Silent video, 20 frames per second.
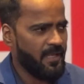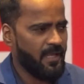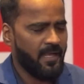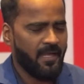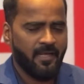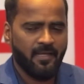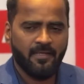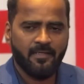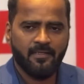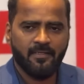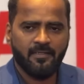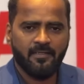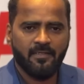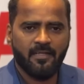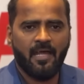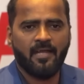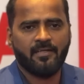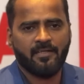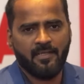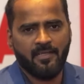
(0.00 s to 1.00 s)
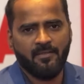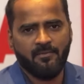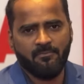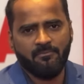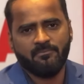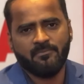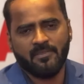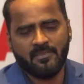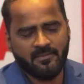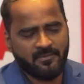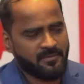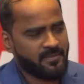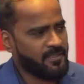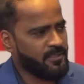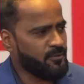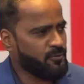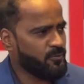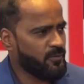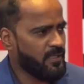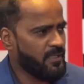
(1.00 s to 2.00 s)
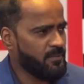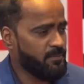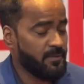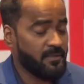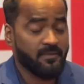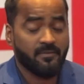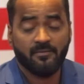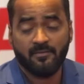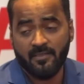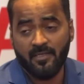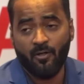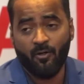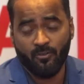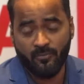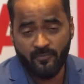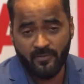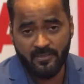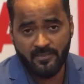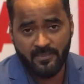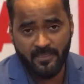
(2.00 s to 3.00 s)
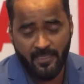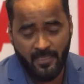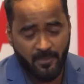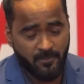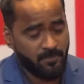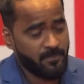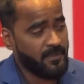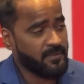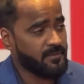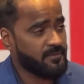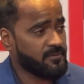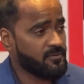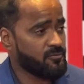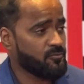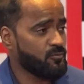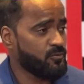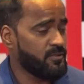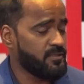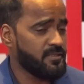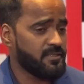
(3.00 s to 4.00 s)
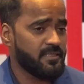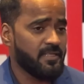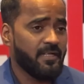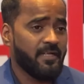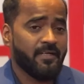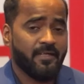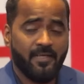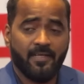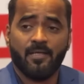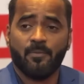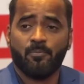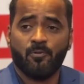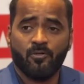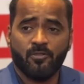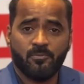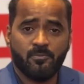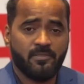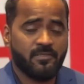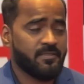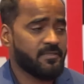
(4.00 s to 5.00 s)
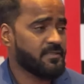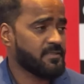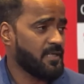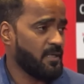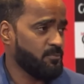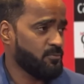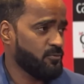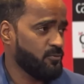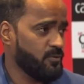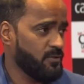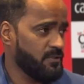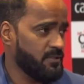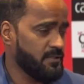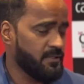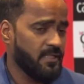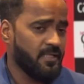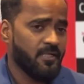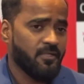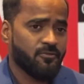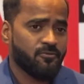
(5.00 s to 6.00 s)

And our team is ready to help, and they always help, and students take appointments, come to us.